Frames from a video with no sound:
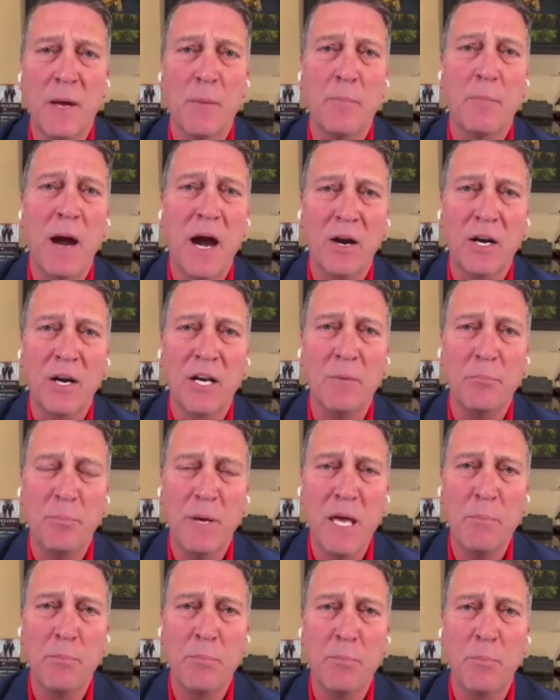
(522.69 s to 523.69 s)
The
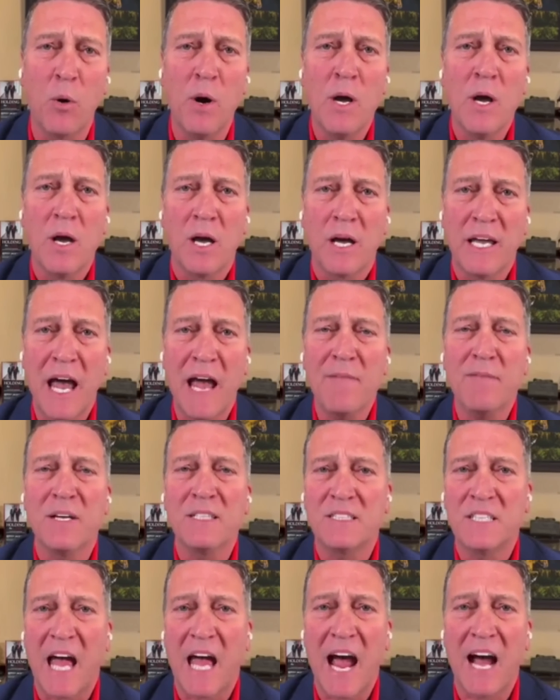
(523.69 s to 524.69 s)
American people
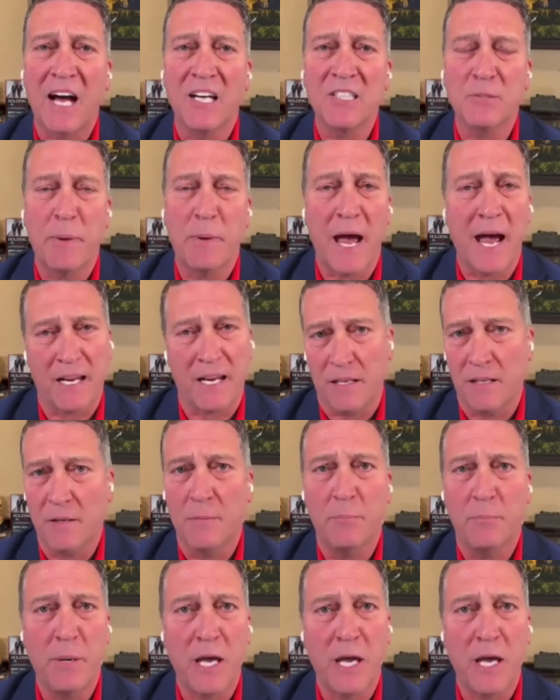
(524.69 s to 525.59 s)
gave us the House back